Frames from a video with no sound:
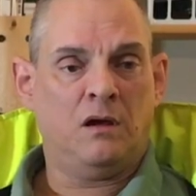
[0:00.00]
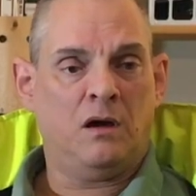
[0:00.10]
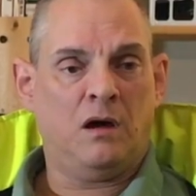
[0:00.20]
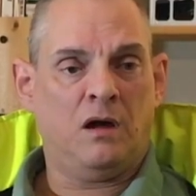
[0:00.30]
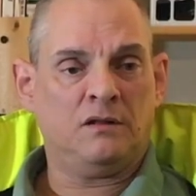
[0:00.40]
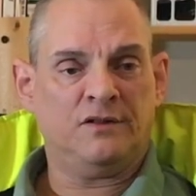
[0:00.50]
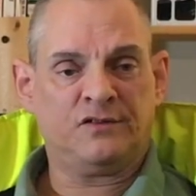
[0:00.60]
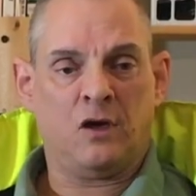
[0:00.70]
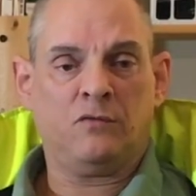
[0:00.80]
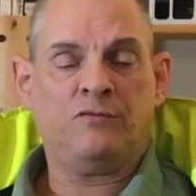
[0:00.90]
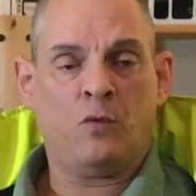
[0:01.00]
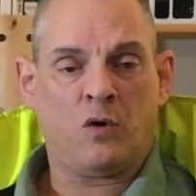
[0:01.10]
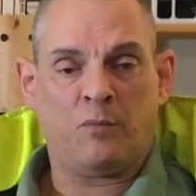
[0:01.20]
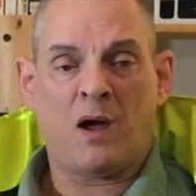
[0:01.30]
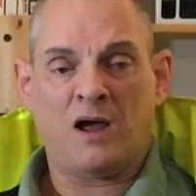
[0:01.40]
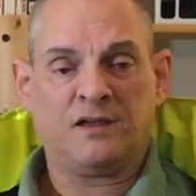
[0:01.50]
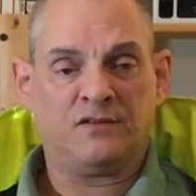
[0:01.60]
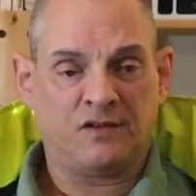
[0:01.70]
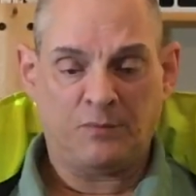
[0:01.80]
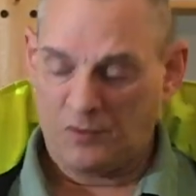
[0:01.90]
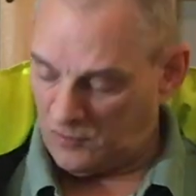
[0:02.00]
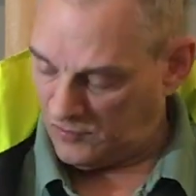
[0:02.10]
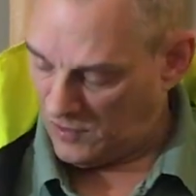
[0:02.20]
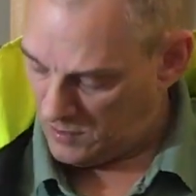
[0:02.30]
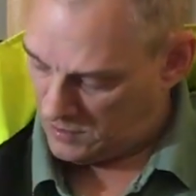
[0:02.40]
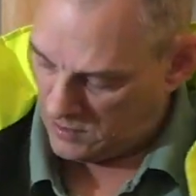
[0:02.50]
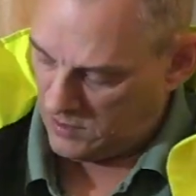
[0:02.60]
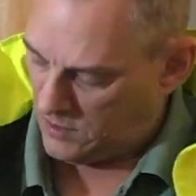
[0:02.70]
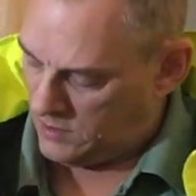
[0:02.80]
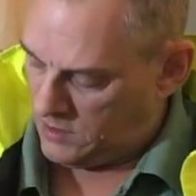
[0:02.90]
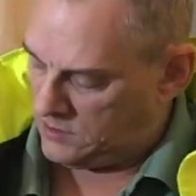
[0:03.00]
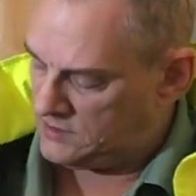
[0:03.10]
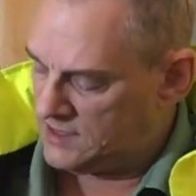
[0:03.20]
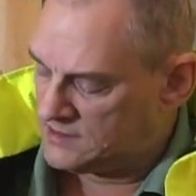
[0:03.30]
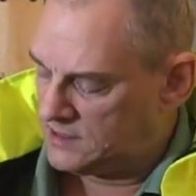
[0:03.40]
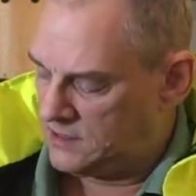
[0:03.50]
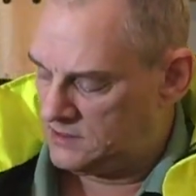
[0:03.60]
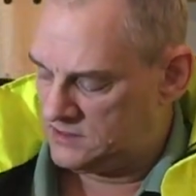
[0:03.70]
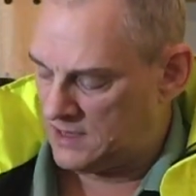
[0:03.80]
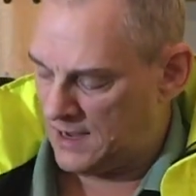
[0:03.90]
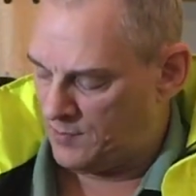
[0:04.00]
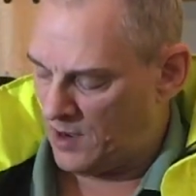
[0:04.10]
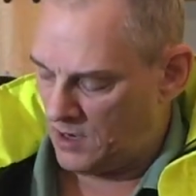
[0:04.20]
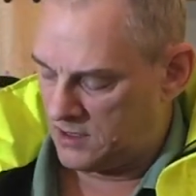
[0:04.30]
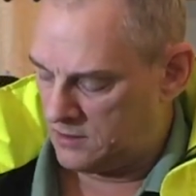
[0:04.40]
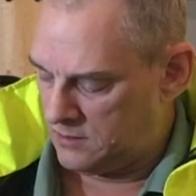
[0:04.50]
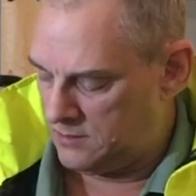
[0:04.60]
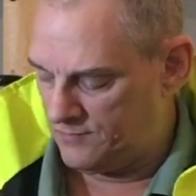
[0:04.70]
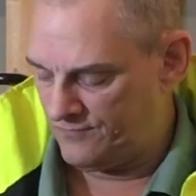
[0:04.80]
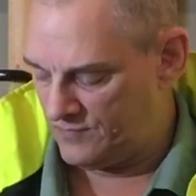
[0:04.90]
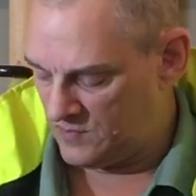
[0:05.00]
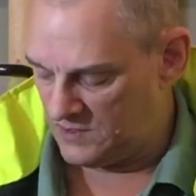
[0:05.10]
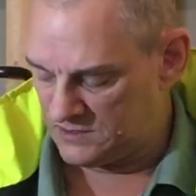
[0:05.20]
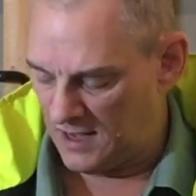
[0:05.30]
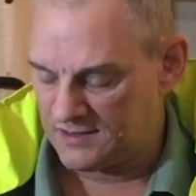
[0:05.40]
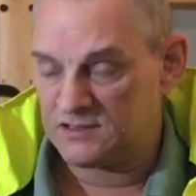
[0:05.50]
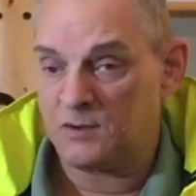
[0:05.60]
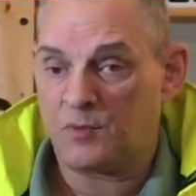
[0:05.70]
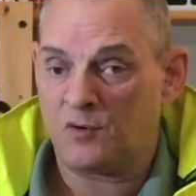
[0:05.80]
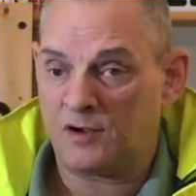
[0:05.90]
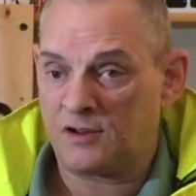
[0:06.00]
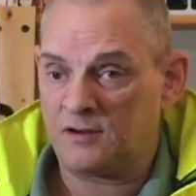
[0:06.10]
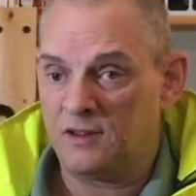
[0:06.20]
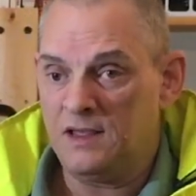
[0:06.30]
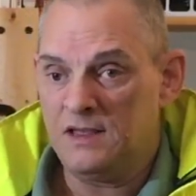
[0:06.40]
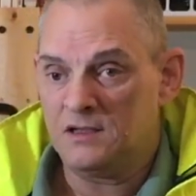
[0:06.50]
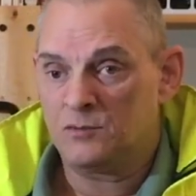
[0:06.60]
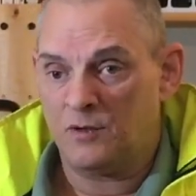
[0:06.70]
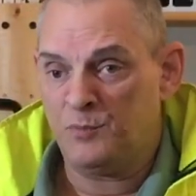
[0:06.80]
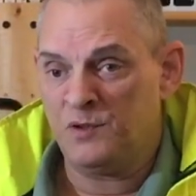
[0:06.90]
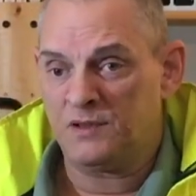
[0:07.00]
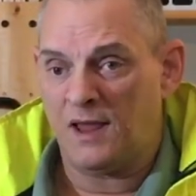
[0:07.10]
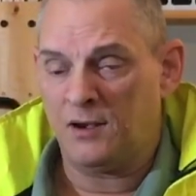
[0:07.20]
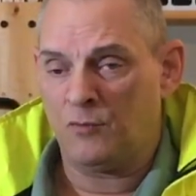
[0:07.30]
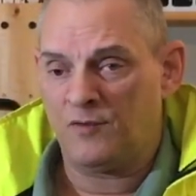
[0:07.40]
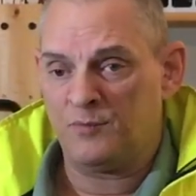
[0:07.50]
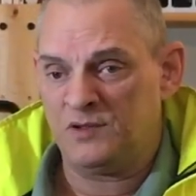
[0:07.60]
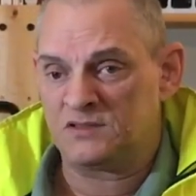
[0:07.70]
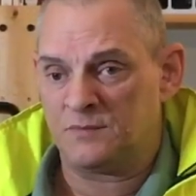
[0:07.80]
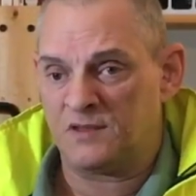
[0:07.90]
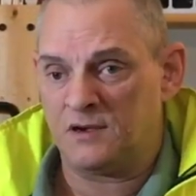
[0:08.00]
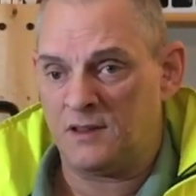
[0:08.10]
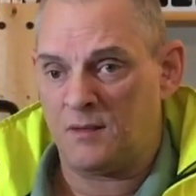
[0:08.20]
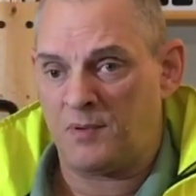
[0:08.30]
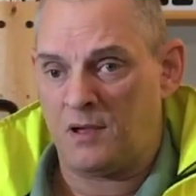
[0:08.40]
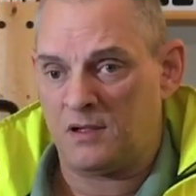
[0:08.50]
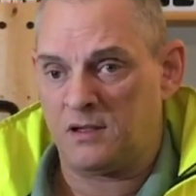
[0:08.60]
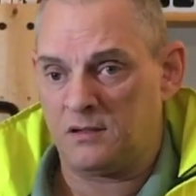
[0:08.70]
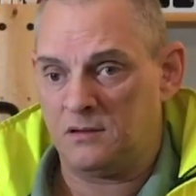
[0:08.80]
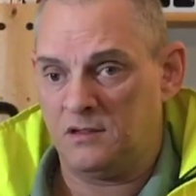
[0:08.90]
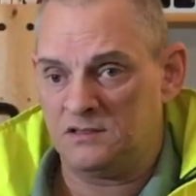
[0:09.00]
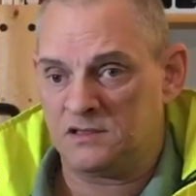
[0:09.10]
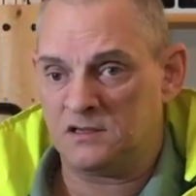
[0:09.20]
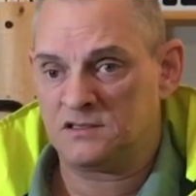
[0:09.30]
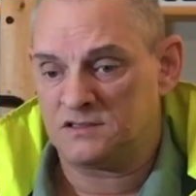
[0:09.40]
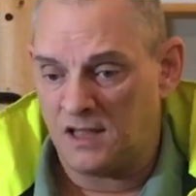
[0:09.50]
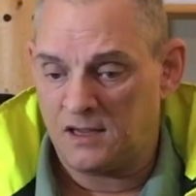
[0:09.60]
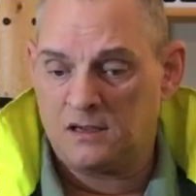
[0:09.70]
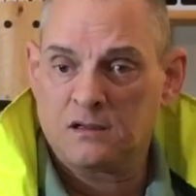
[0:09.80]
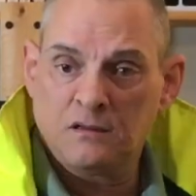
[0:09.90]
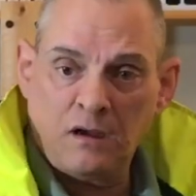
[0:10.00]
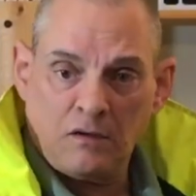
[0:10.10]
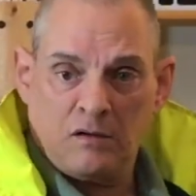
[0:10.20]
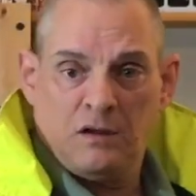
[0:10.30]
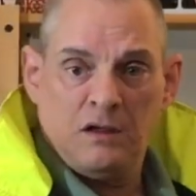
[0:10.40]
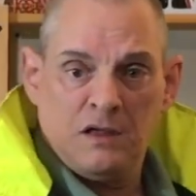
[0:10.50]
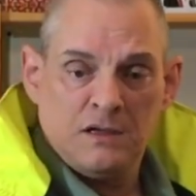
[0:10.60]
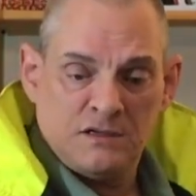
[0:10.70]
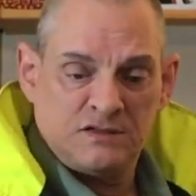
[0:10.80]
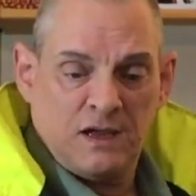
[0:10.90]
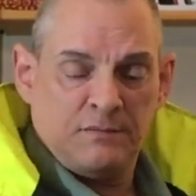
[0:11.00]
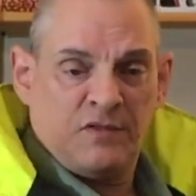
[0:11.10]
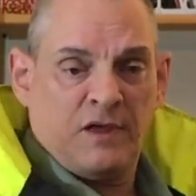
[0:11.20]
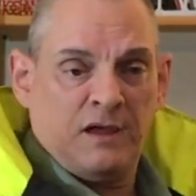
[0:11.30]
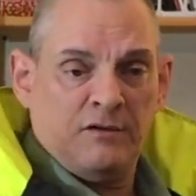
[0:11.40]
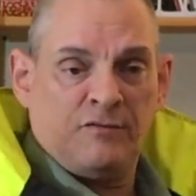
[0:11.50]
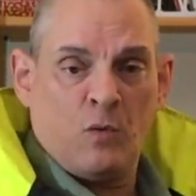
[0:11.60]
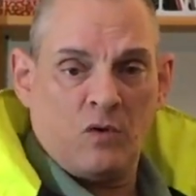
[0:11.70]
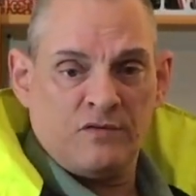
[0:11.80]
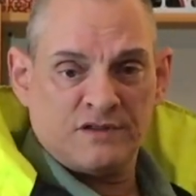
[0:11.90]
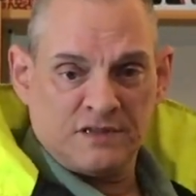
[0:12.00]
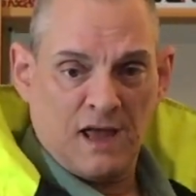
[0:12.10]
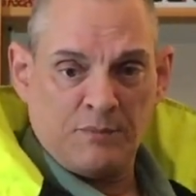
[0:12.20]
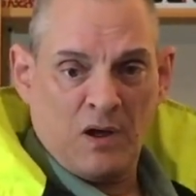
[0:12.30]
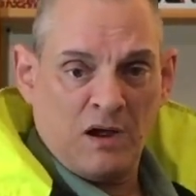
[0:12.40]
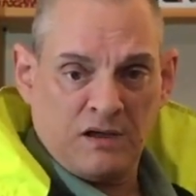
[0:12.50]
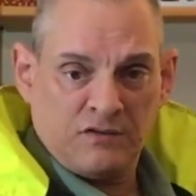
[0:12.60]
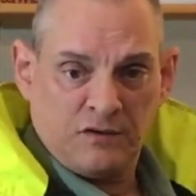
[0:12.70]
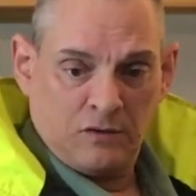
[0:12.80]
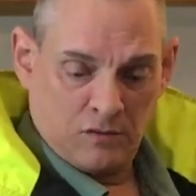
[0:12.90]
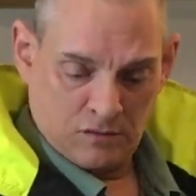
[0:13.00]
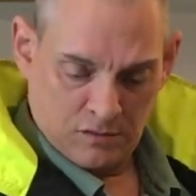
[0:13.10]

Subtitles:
Let's go for pocket zippers. This has an inside pocket. It's got a zipper in it. Well, I know if I put something in that pocket, it's going to stay in there. Same thing for the side pockets here.